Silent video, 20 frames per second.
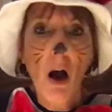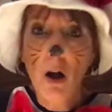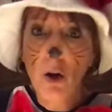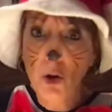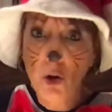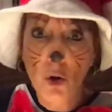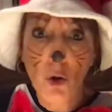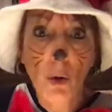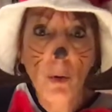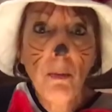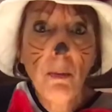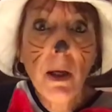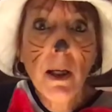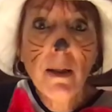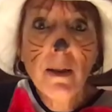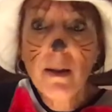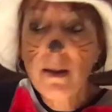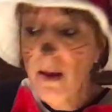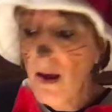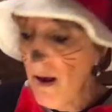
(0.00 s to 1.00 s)
I'll do it
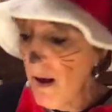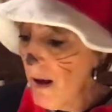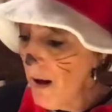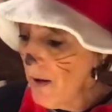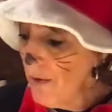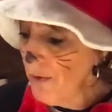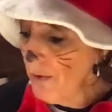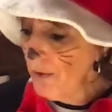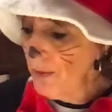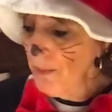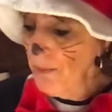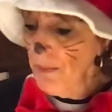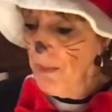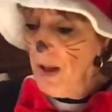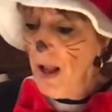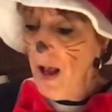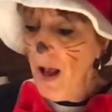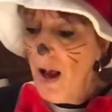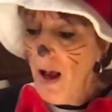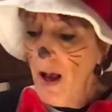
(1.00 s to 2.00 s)
myself.
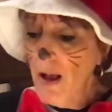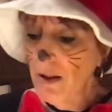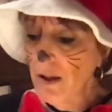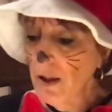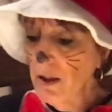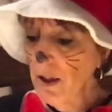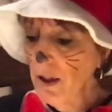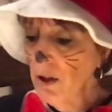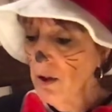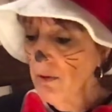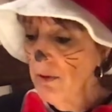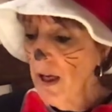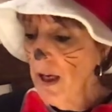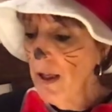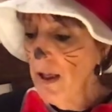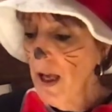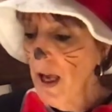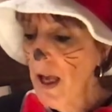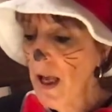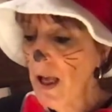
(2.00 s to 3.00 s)
And the Little
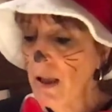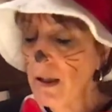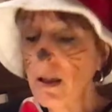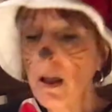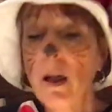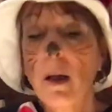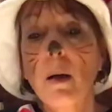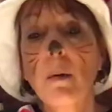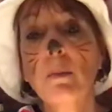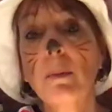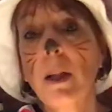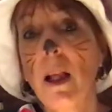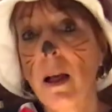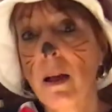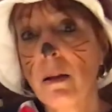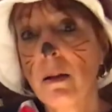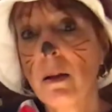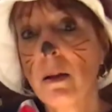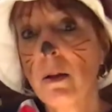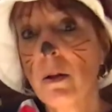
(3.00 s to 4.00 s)
Red Hen
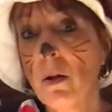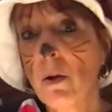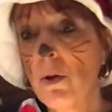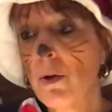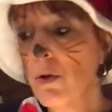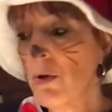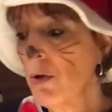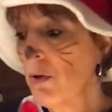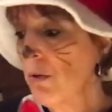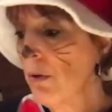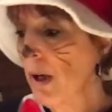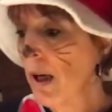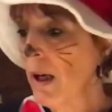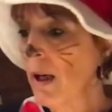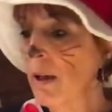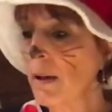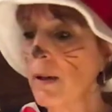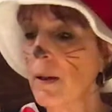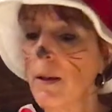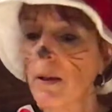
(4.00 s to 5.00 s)
planted those
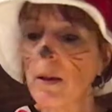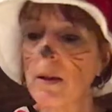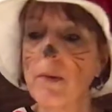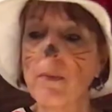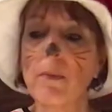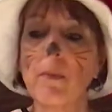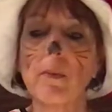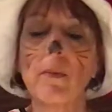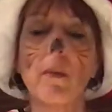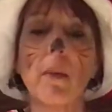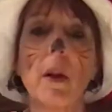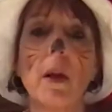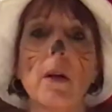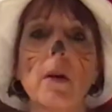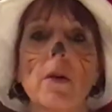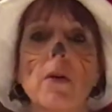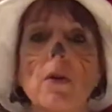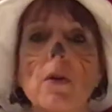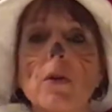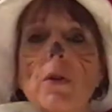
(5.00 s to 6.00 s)
grains.
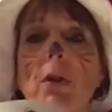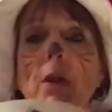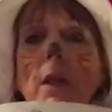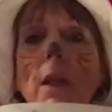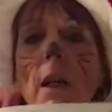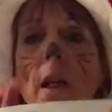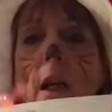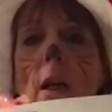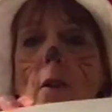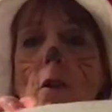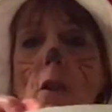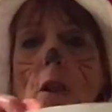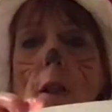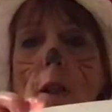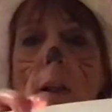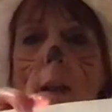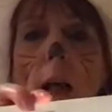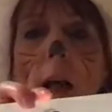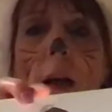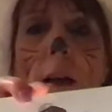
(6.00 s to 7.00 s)
So see how she
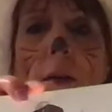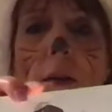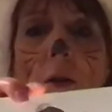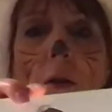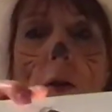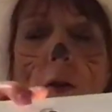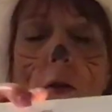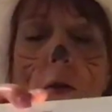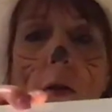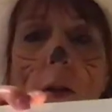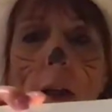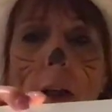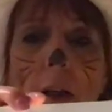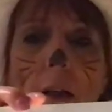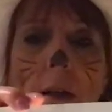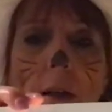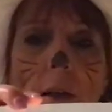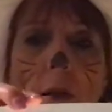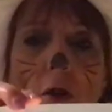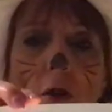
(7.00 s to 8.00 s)
had gathered the
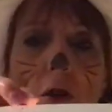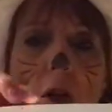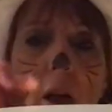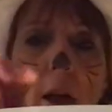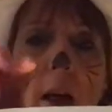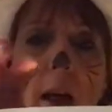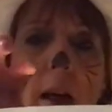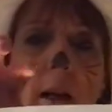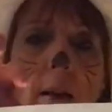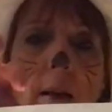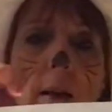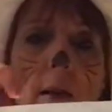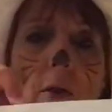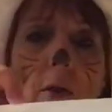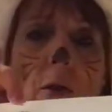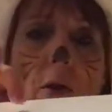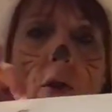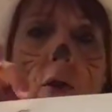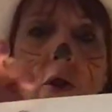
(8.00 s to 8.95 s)
grains, and she asked, there's the